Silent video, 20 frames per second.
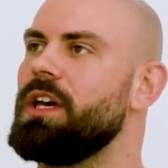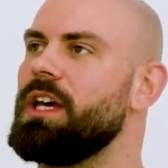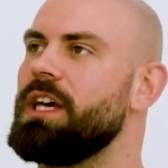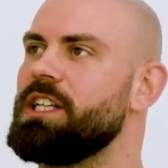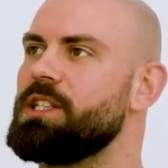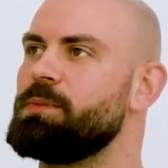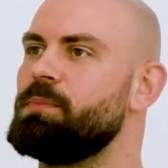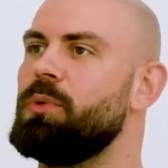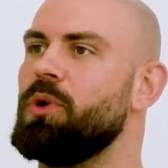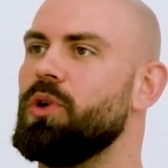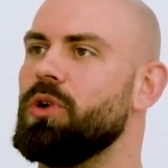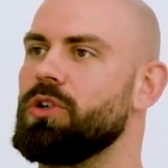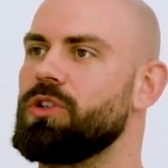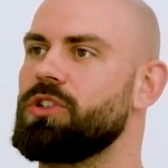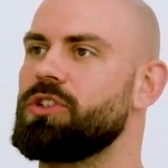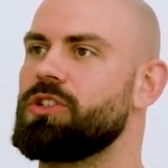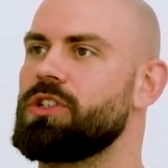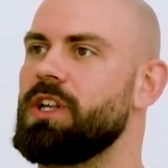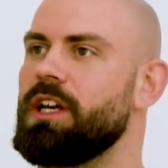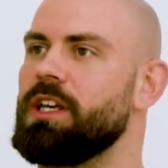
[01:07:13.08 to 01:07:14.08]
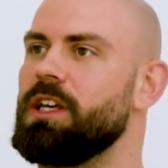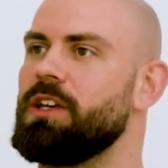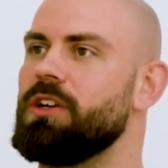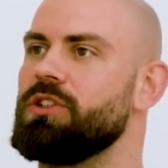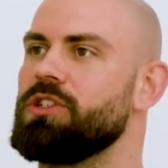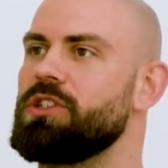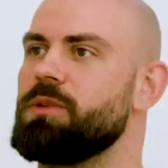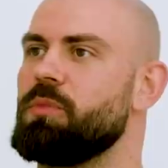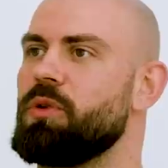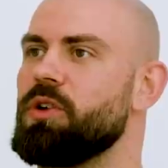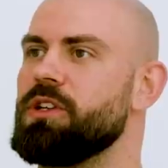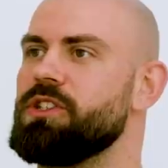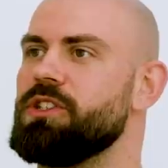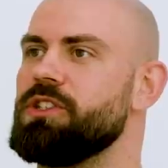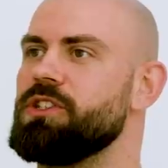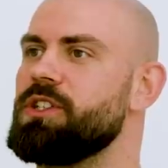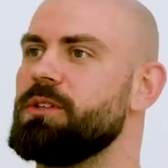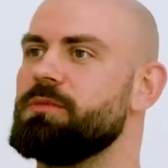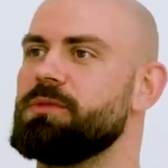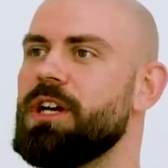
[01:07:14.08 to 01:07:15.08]
his books, like he goes to
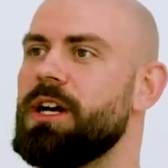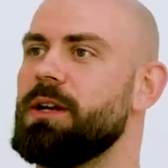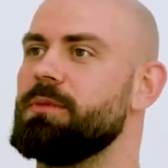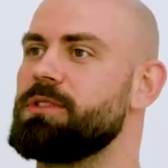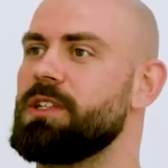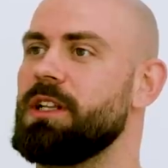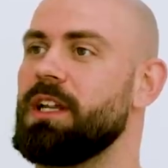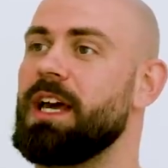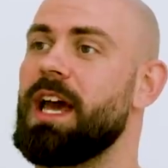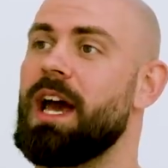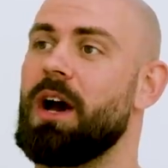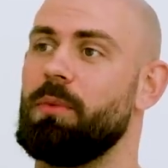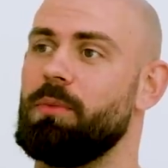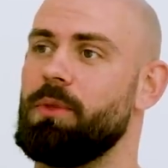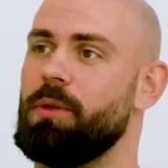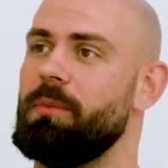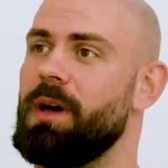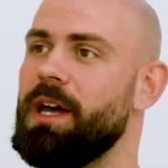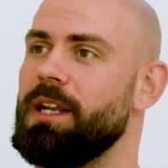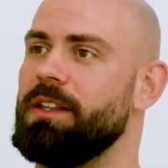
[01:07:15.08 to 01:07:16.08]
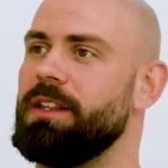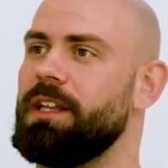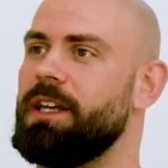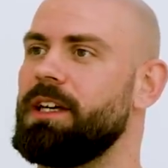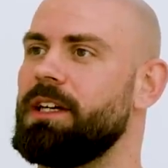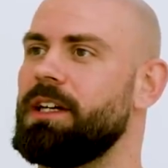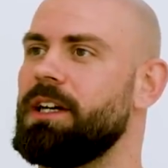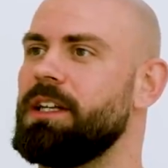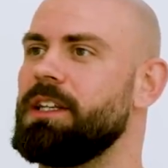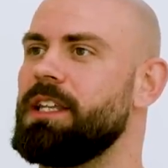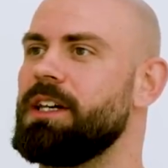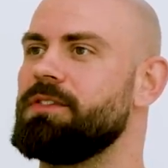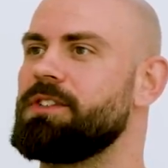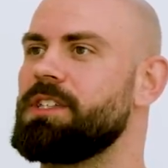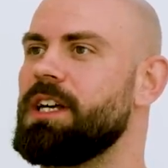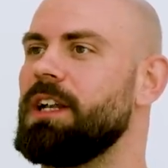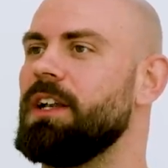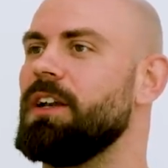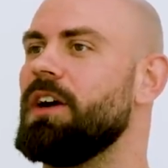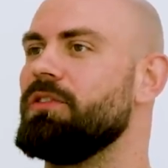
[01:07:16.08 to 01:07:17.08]
prison sometimes to like help the men in there, and they've
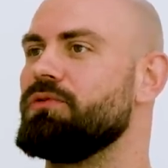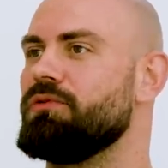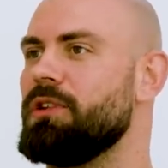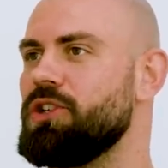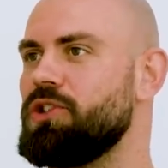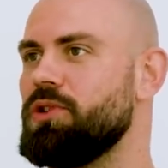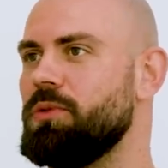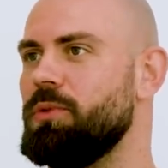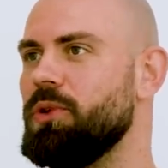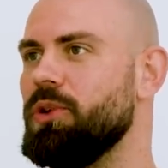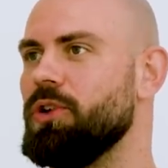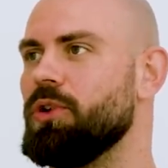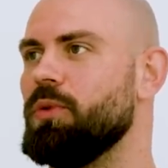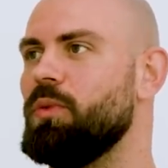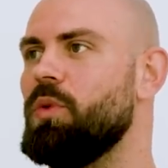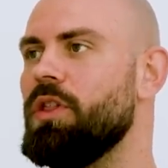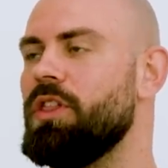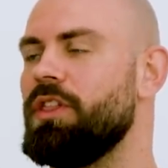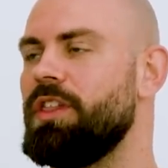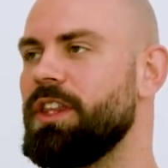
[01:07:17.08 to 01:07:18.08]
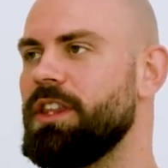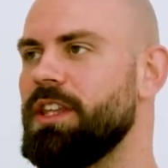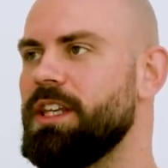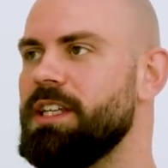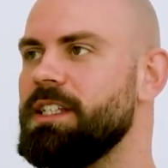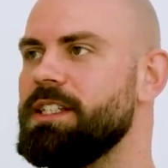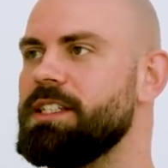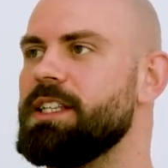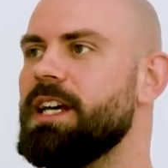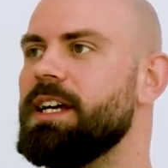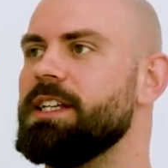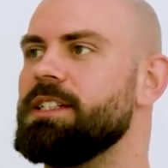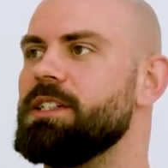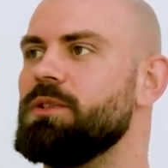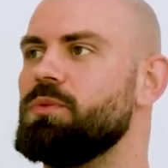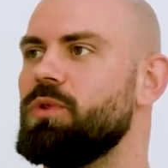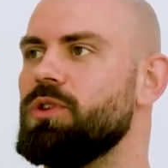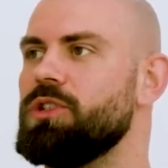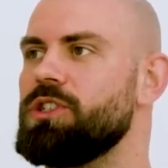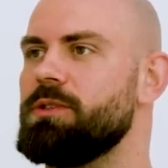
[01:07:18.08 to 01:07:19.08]
said, "Look, I've read your book, and one thing that he says
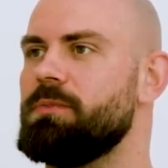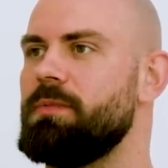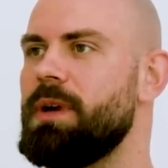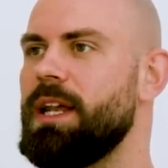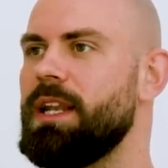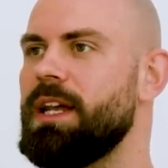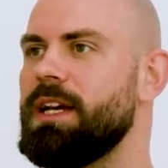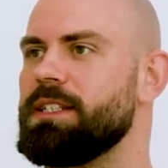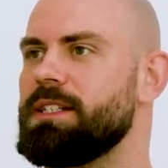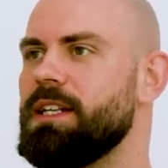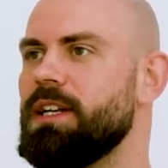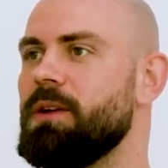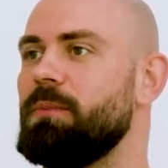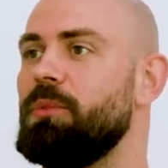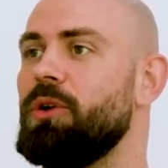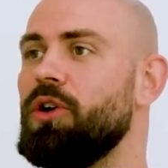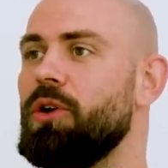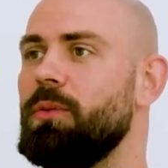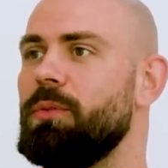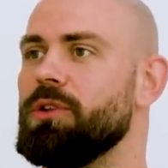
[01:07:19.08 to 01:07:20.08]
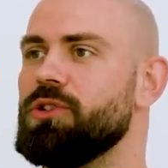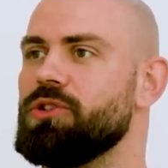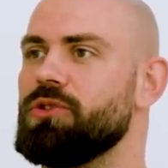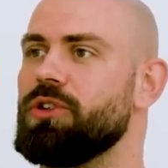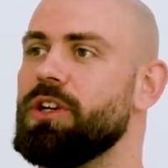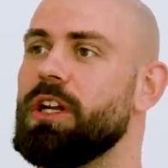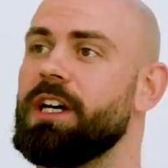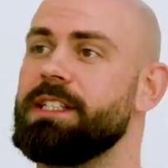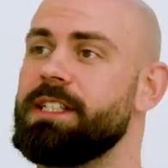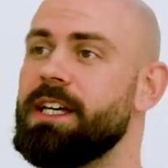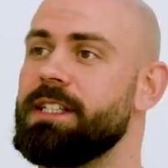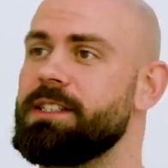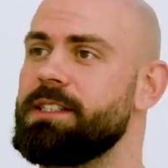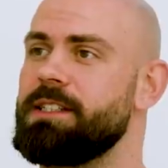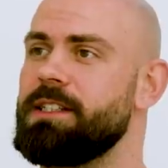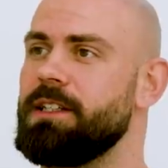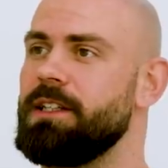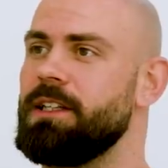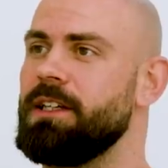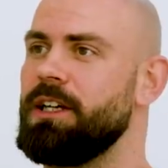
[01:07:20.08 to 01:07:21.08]
is once a man has like a purpose or an
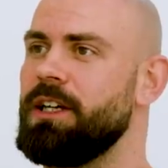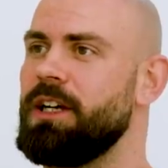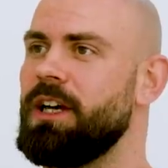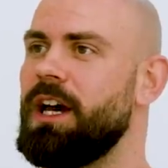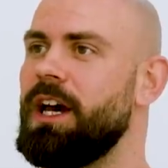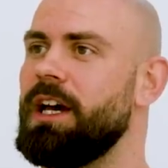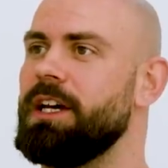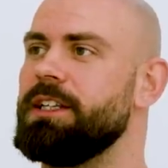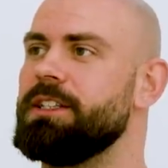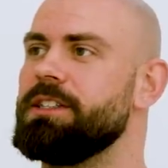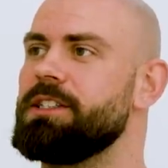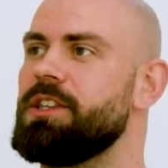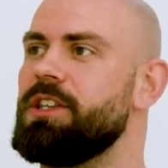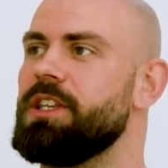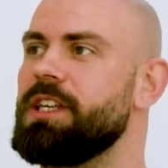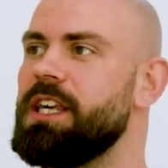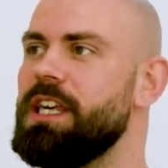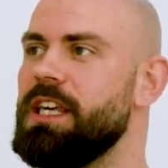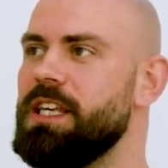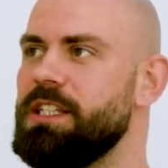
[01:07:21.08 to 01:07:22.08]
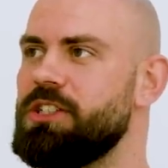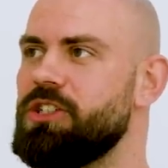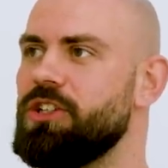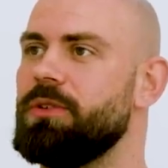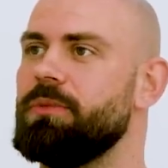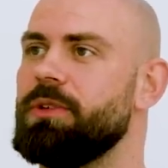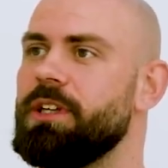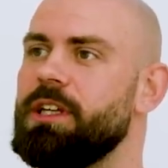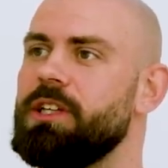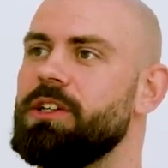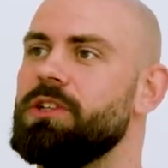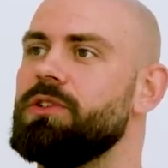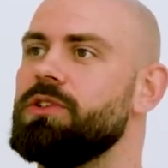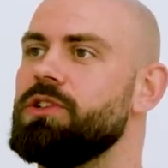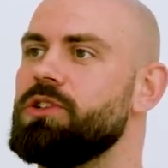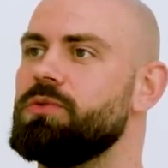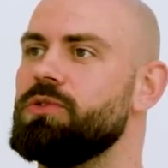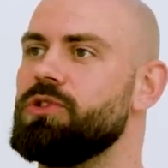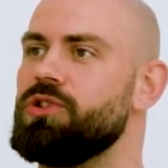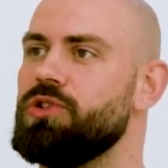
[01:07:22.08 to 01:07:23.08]
identity, and the key term that he
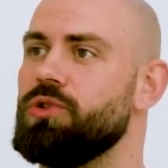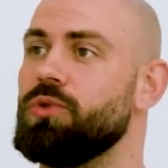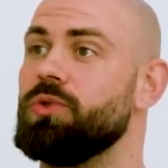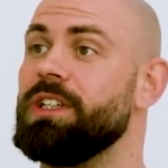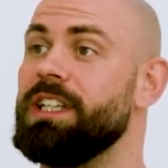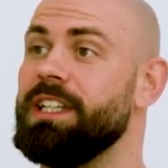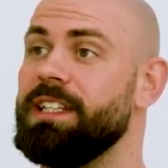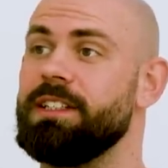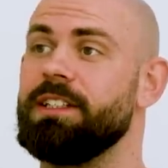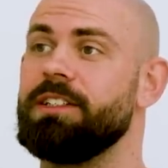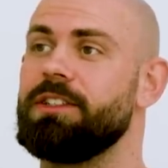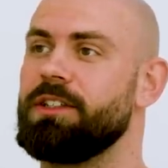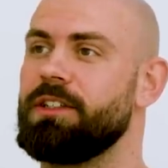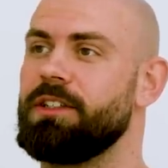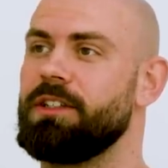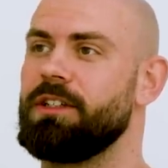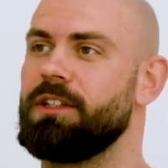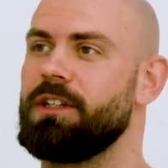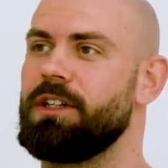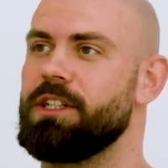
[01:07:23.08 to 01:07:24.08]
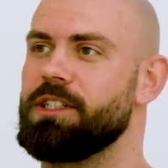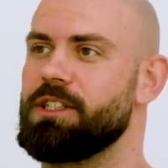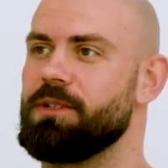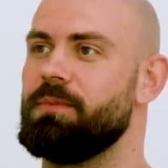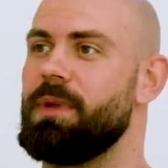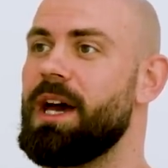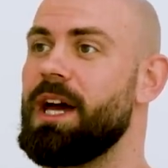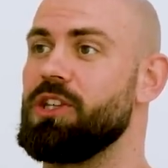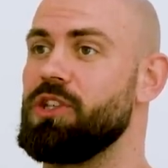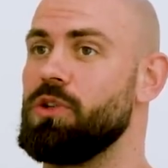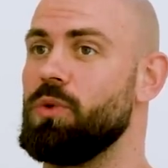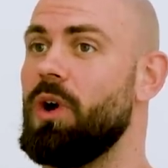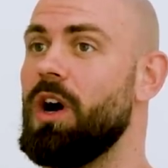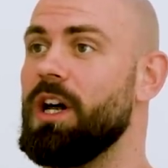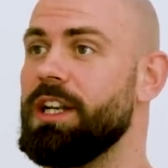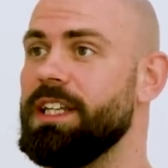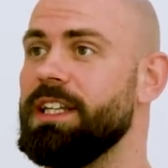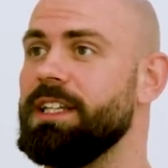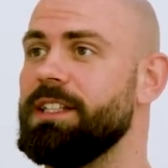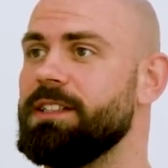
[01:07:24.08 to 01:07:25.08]
used was you're needed. As a man, you
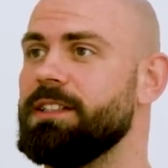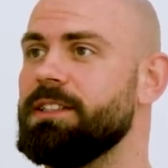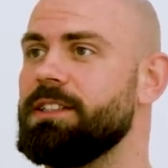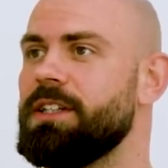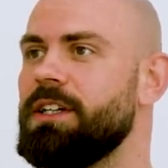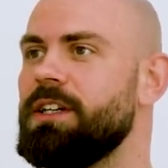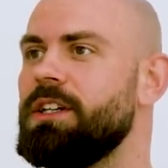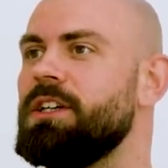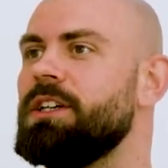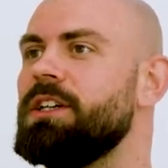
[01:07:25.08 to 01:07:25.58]
are needed.